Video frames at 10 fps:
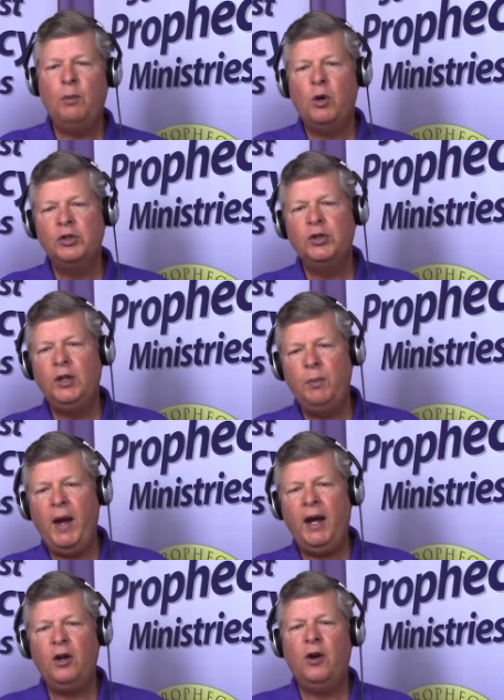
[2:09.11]
Marzulli
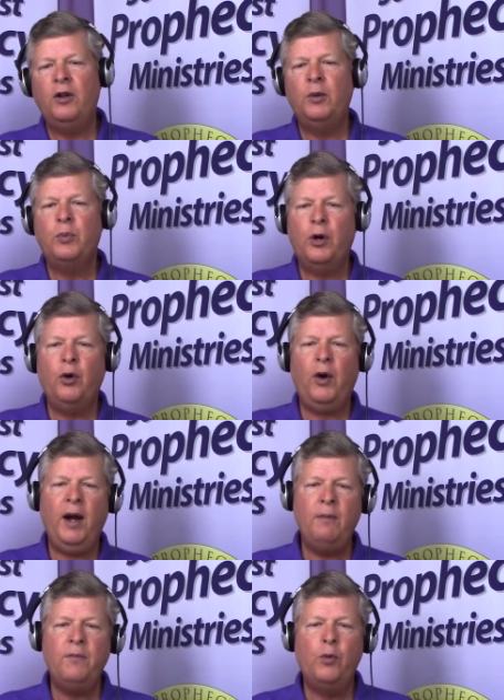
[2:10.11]
back on the
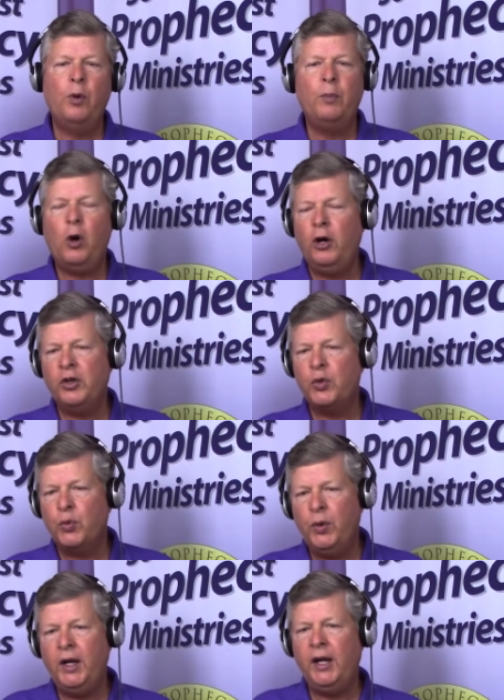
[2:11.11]
program for part
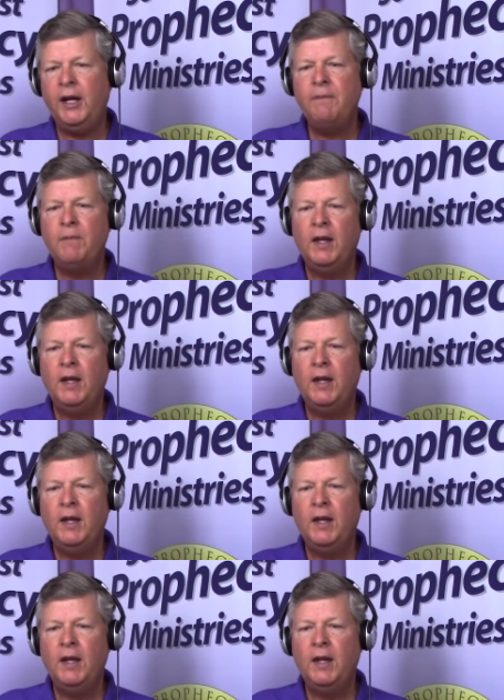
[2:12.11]
3